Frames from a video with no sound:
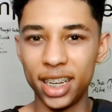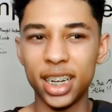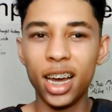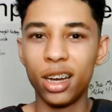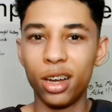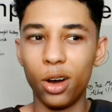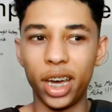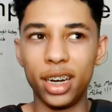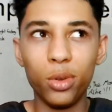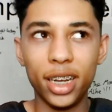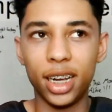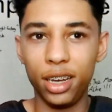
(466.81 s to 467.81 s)
It's like, okay, now
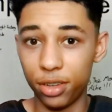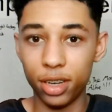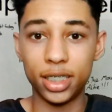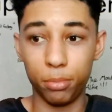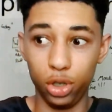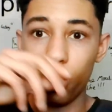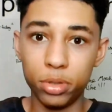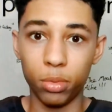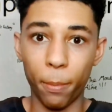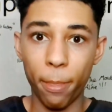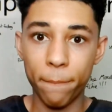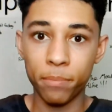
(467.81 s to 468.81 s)
let's say, for example, you go up to her,
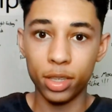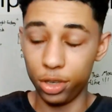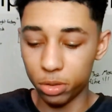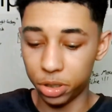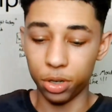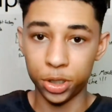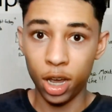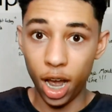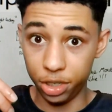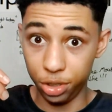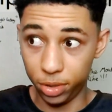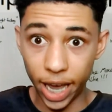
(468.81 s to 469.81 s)
you go to your crush,
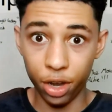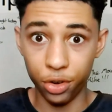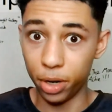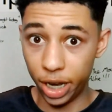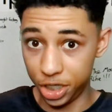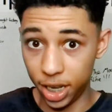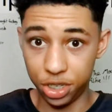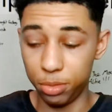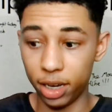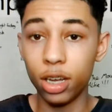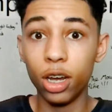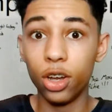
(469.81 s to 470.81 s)
and you get her number, like she likes you
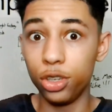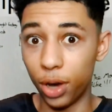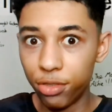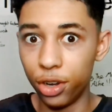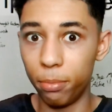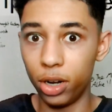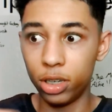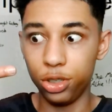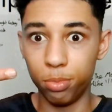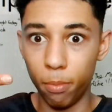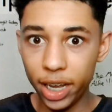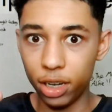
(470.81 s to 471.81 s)
back. You have her number,
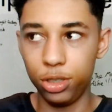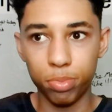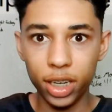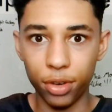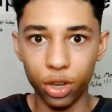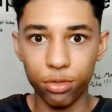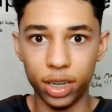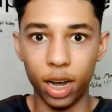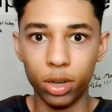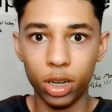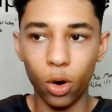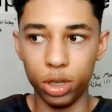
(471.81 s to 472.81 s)
you probably have a girlfriend now,
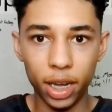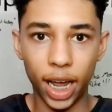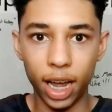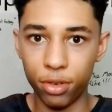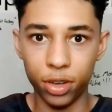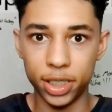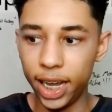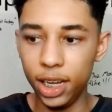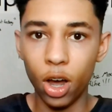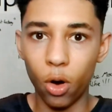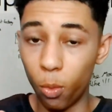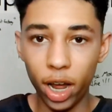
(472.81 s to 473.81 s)
or you might like have a first date,
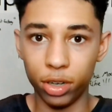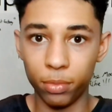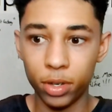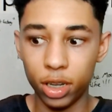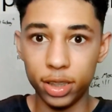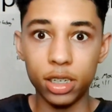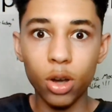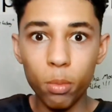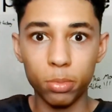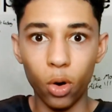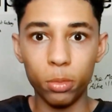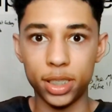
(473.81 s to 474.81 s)
or whatever. There's so much
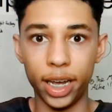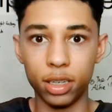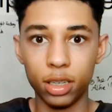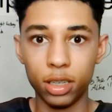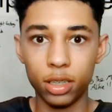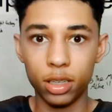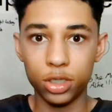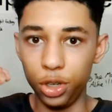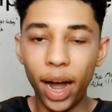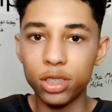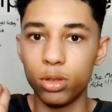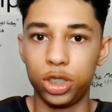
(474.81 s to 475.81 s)
more upside. So you
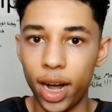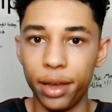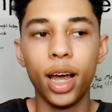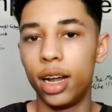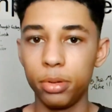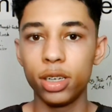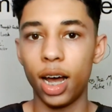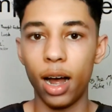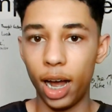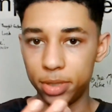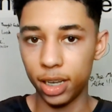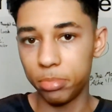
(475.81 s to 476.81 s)
might as well try. And to be honest,
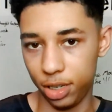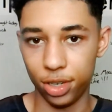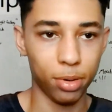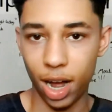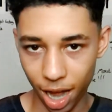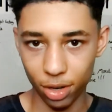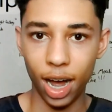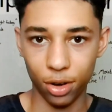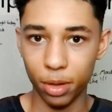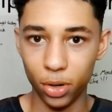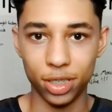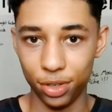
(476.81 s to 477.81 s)
I'm telling you this, right? I don't have
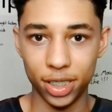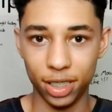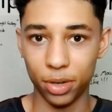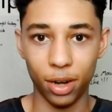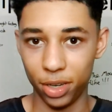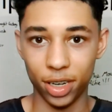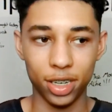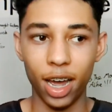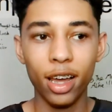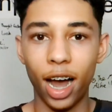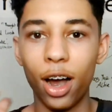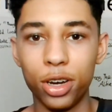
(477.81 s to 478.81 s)
the balls to do this either, I'll be honest. Like,
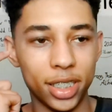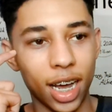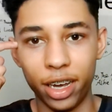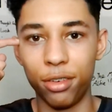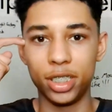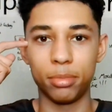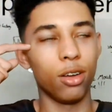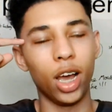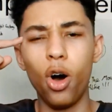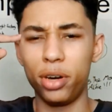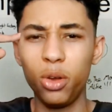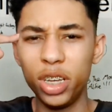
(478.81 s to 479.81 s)
I haven't really sat there convincing myself, like,
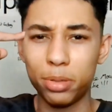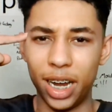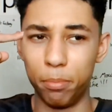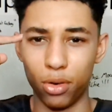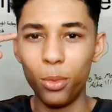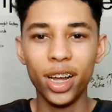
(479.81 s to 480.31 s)
oh, it's only upside, bro.